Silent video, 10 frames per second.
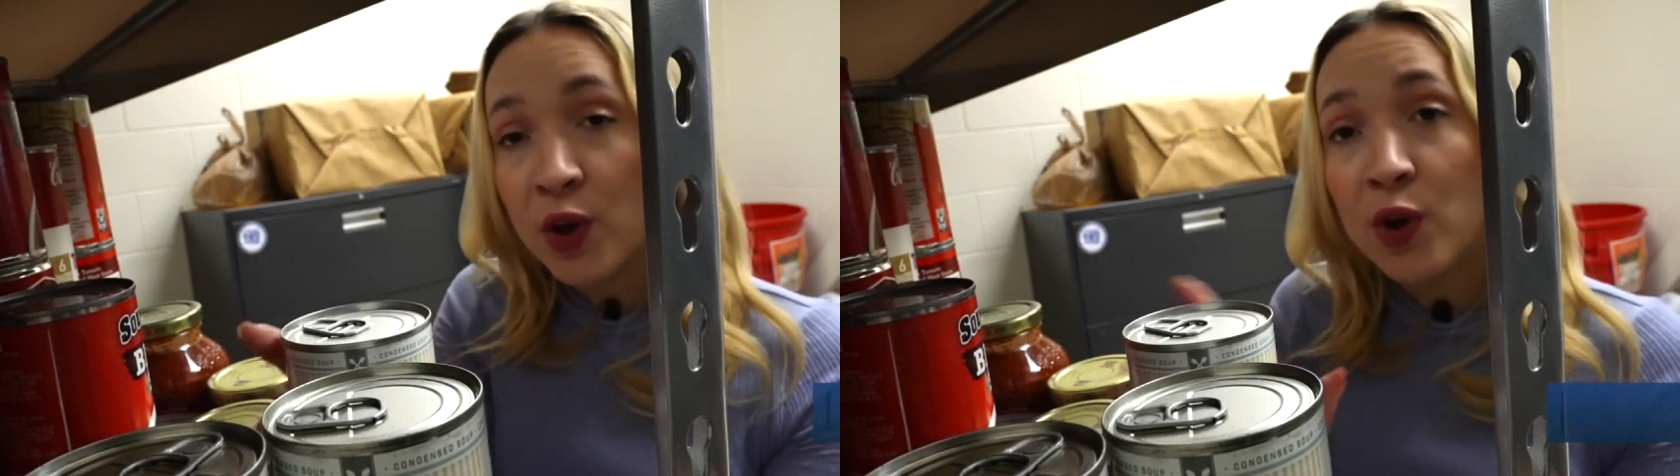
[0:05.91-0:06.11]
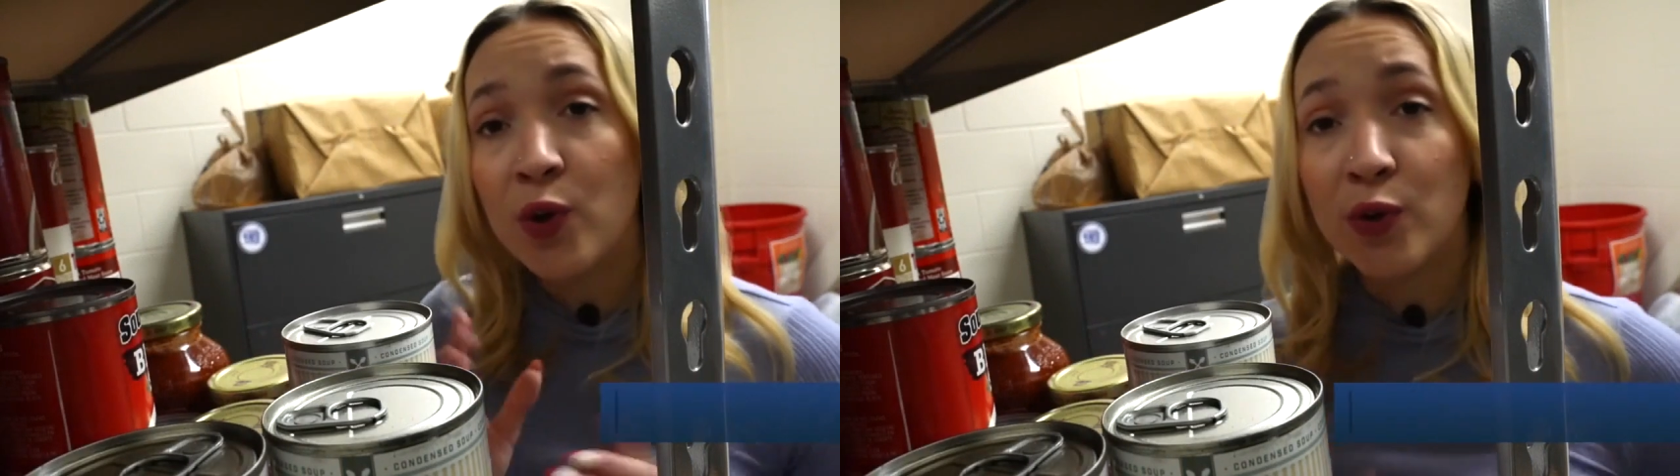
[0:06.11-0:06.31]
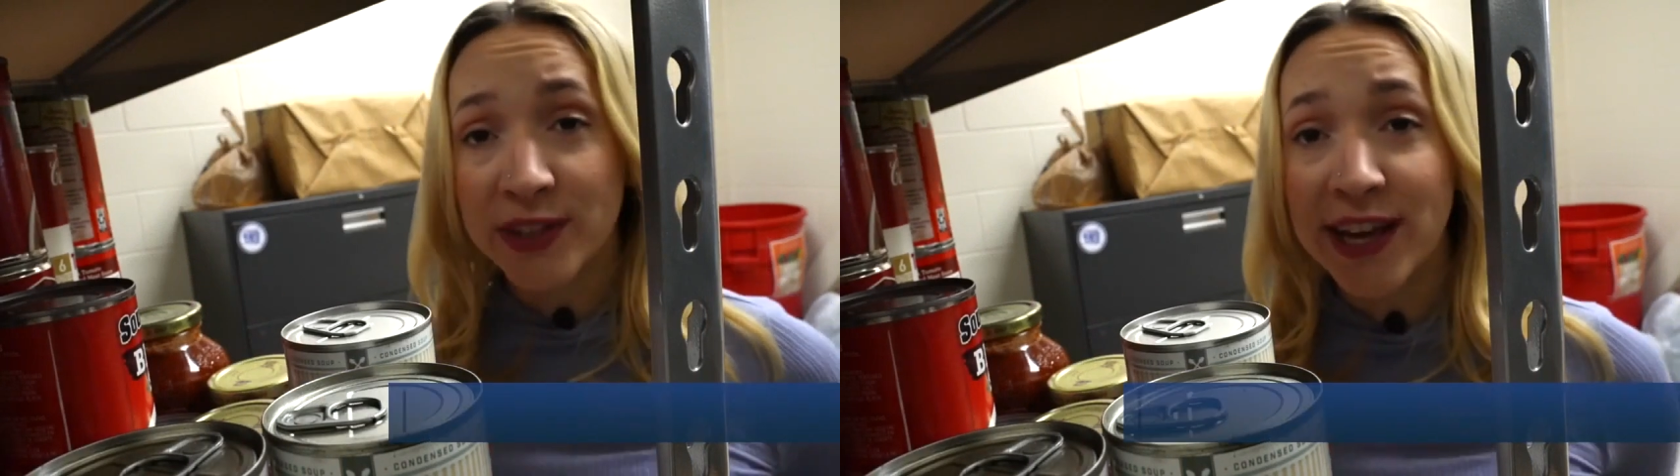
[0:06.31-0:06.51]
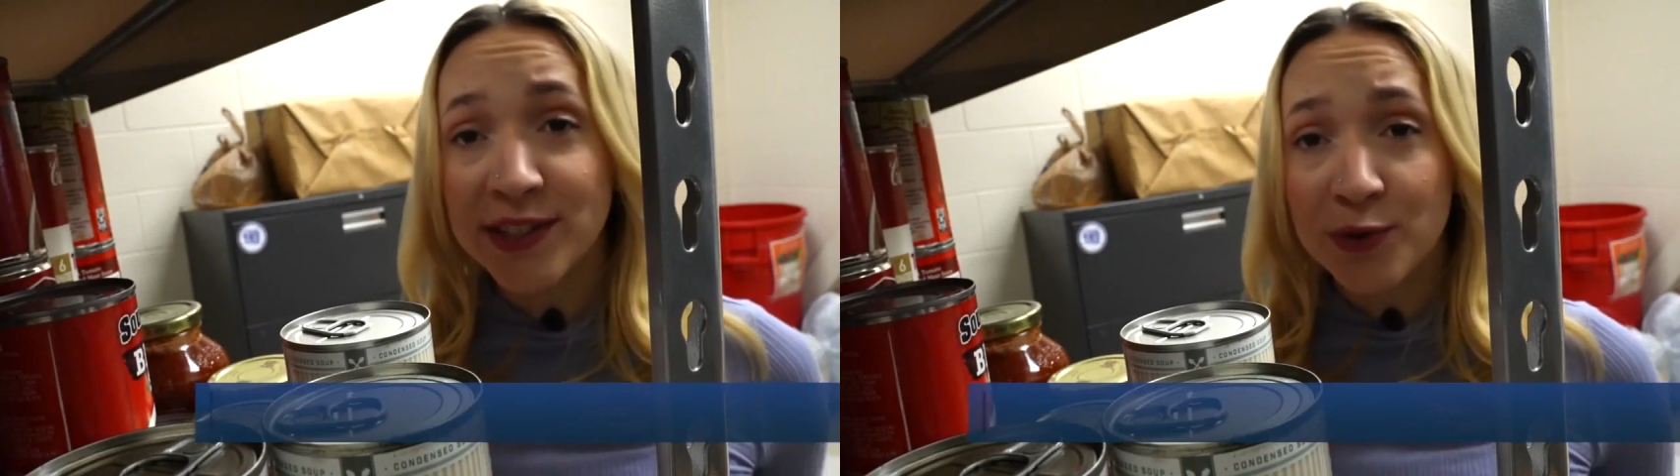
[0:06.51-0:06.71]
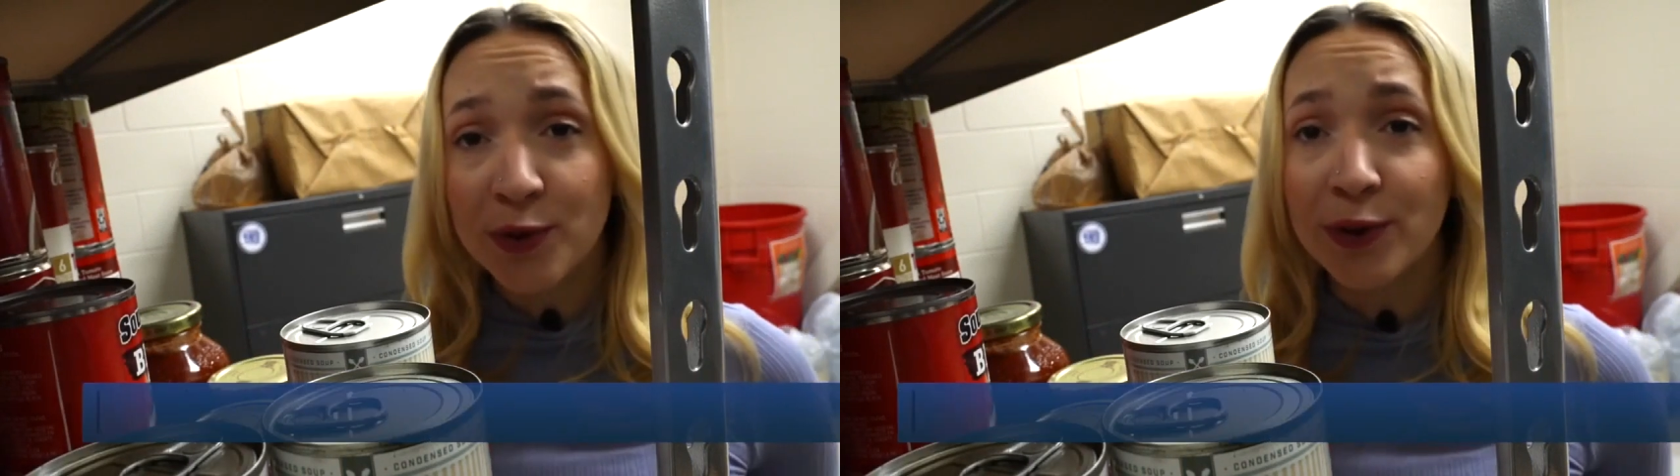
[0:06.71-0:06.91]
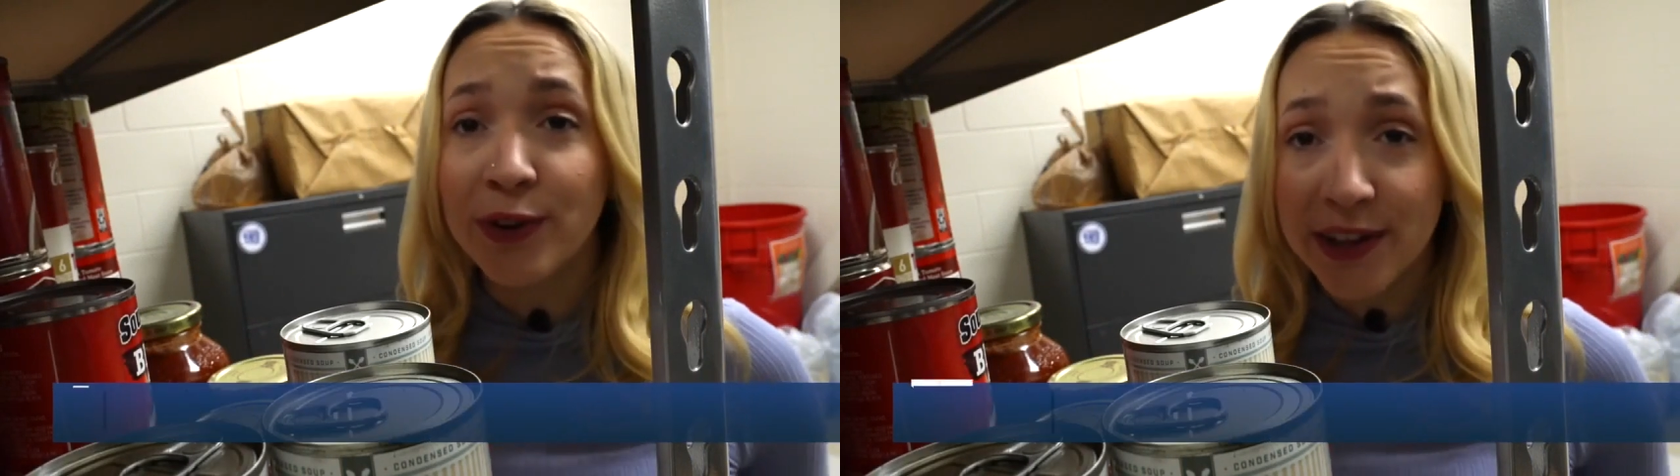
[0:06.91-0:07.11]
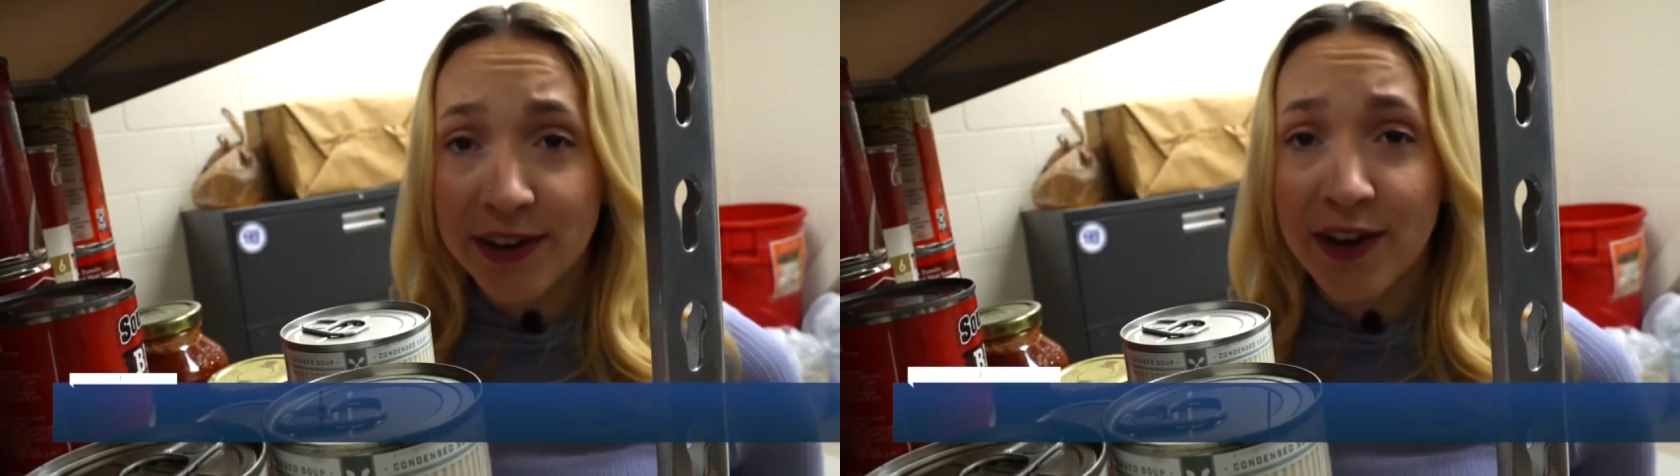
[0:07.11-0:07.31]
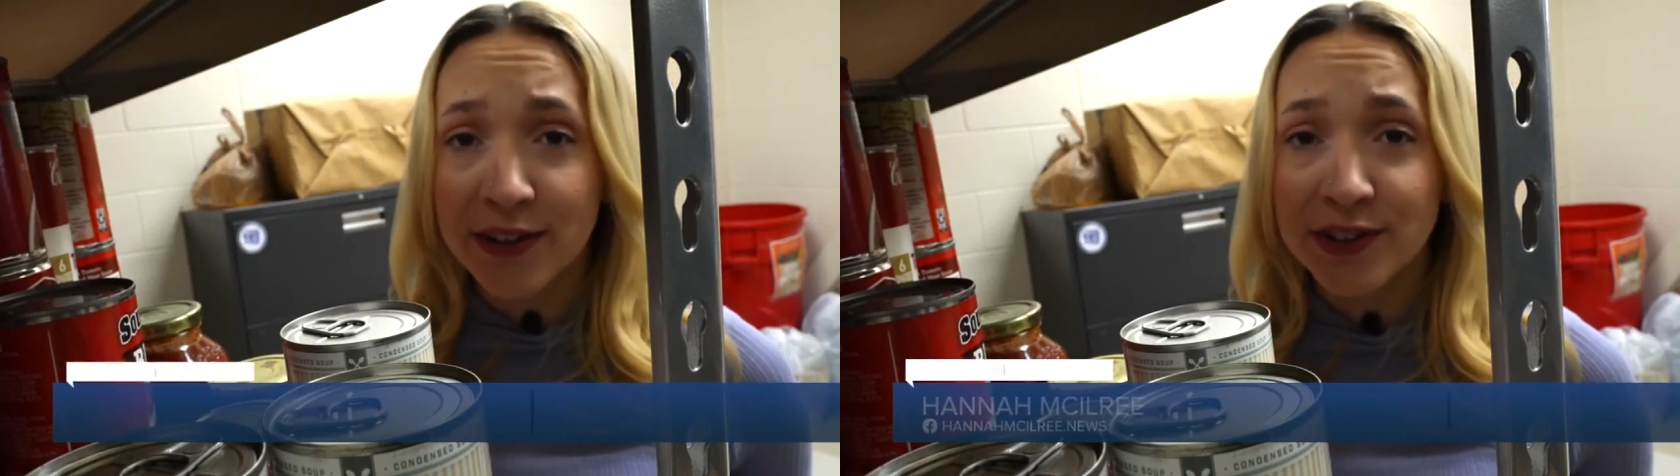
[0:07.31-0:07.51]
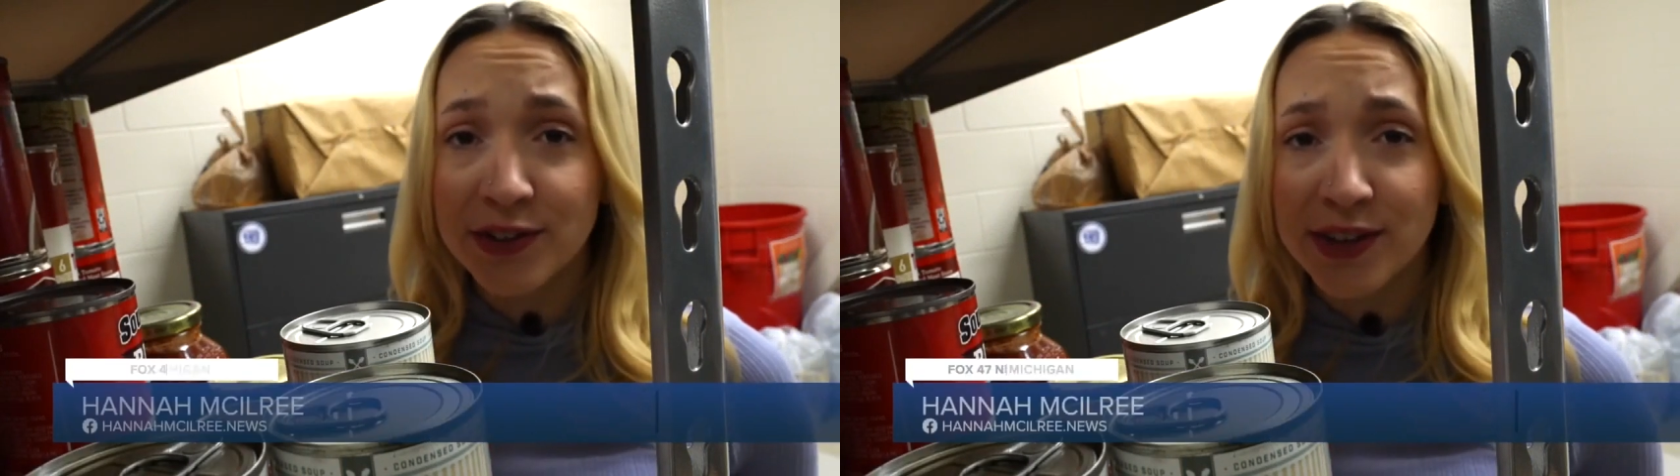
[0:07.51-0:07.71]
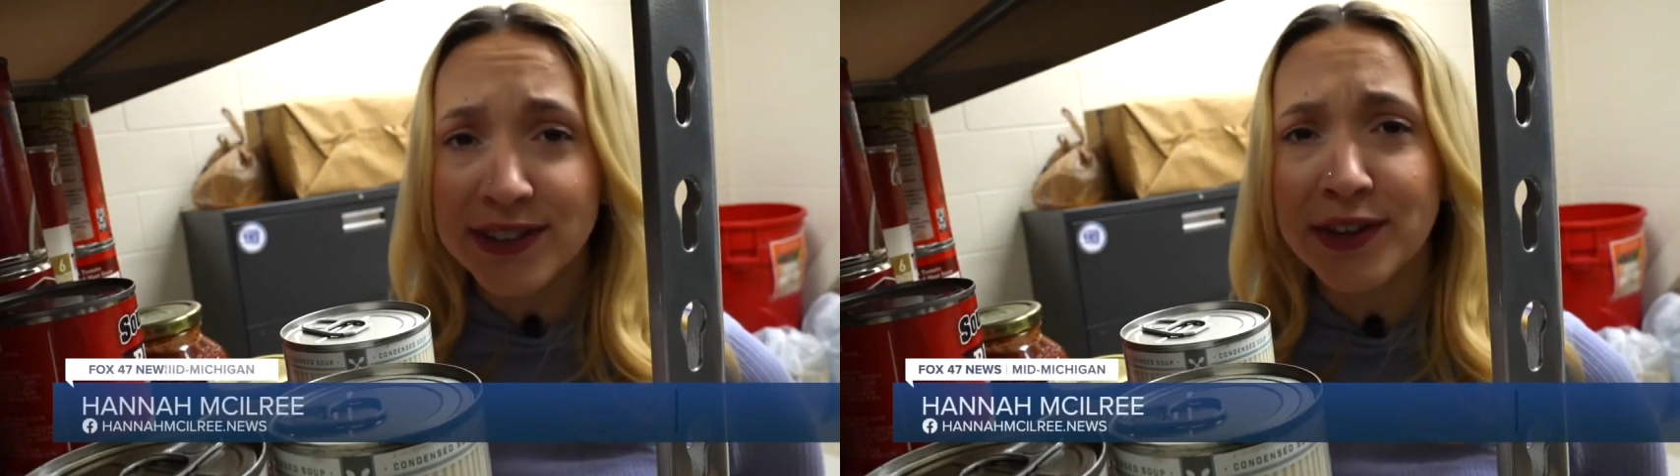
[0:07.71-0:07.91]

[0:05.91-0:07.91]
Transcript: Holt High School early college students